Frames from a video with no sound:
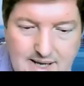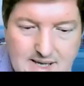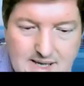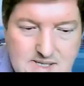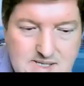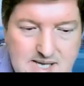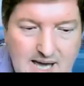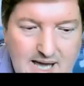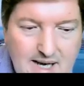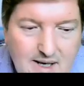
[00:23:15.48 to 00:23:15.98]

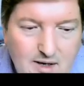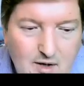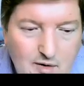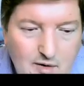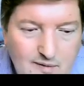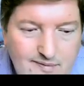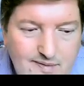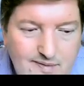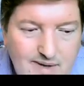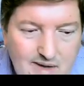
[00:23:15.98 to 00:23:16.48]
intent
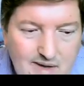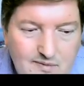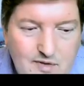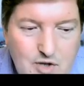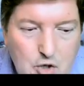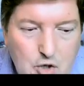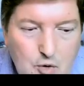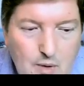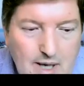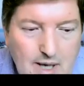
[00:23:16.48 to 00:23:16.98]
of giving
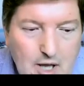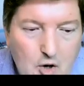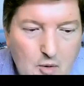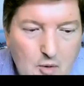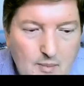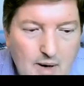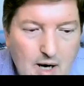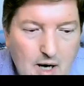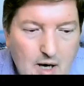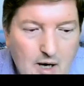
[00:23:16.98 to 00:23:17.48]
you a low
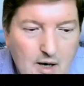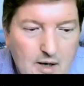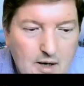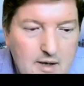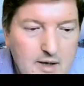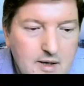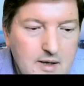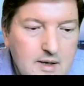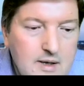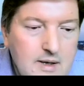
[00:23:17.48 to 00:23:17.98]

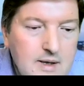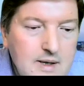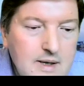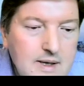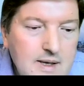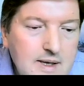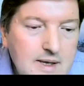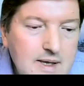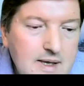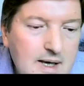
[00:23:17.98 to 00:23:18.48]
mark.
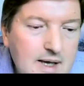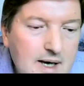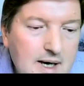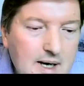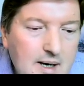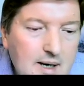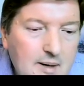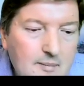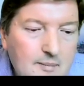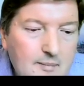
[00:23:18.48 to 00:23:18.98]

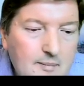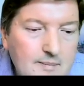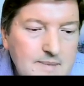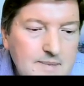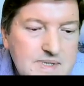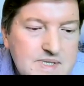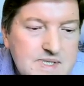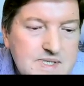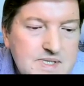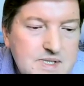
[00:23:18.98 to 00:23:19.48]

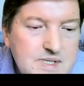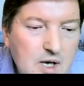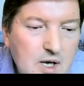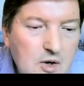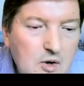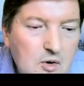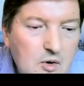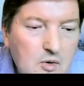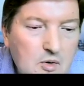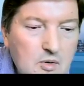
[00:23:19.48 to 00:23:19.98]

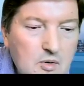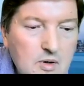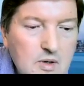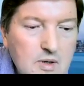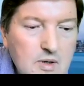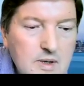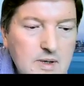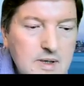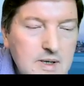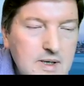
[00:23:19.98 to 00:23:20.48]
So
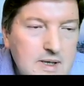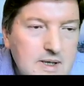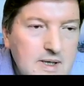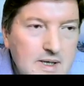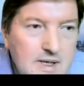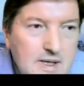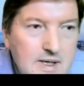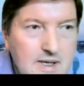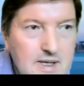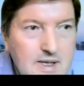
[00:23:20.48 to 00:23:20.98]

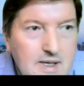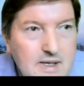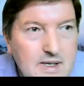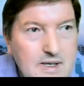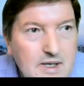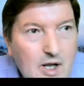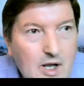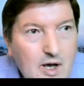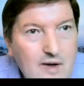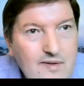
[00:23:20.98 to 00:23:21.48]

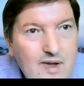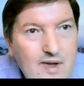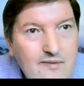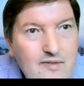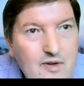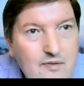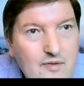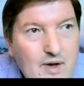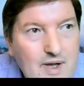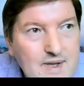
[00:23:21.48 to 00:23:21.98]

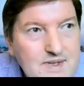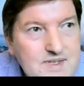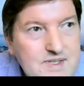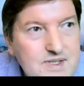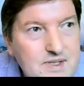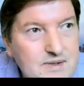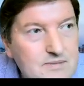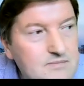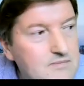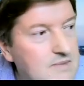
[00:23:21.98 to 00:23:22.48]
if you've
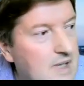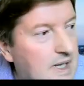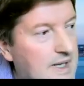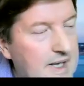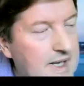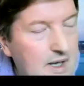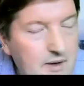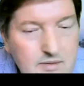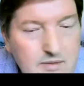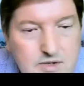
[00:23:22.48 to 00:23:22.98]
answered, I don't
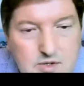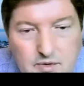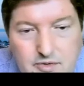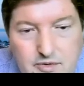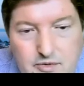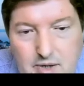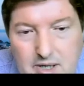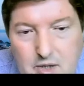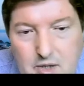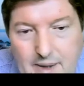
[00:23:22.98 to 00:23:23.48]
know, sort of
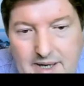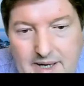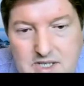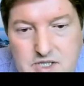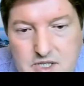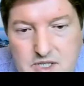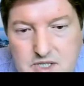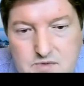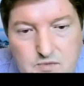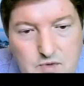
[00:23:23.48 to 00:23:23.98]
3
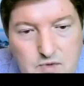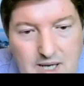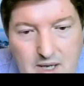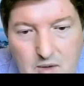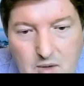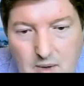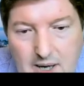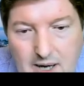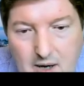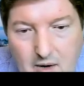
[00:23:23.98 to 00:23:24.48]
questions really
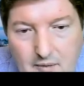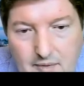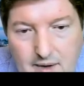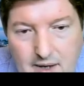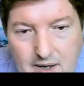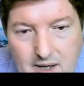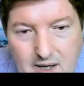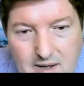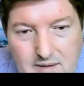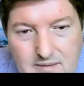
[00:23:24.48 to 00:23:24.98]
well, then